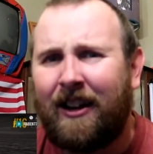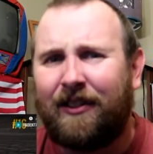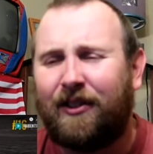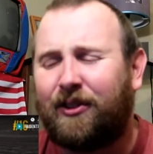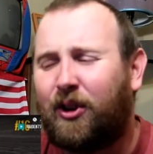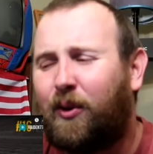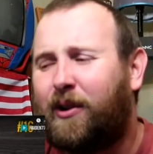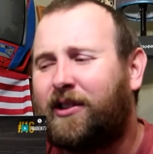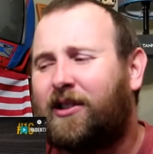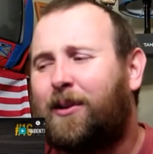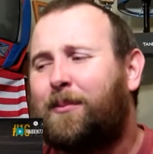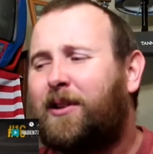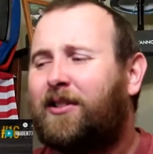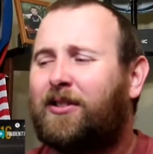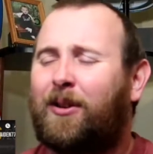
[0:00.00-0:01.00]
There's always going
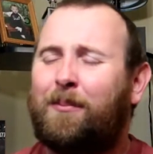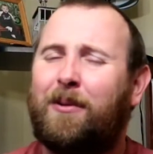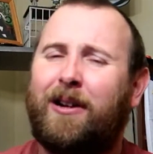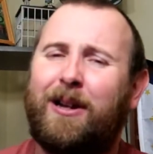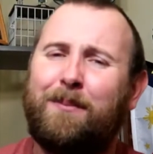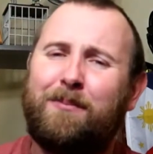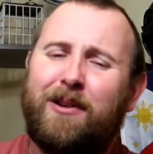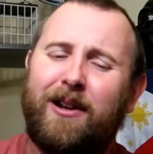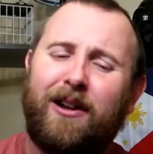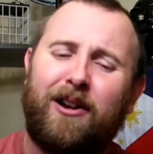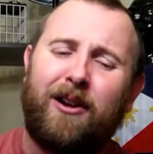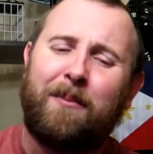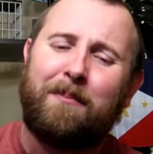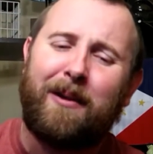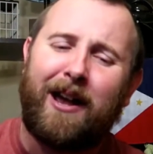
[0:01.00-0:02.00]
to be somebody
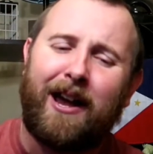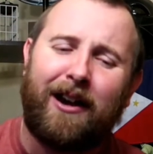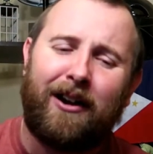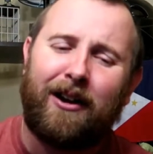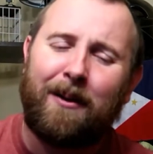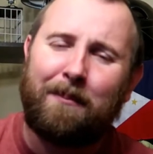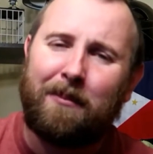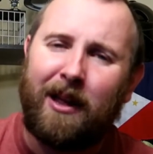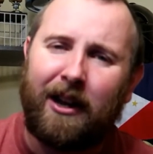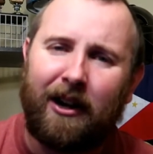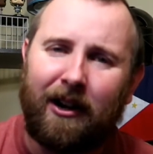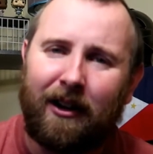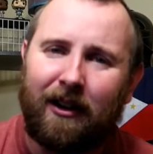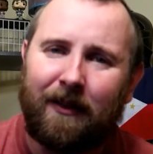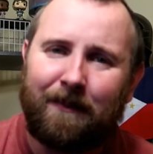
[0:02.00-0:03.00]
bigger, better, and
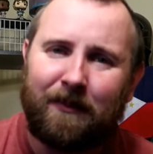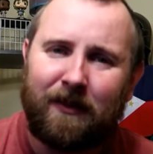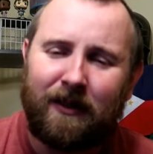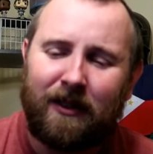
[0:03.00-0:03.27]
better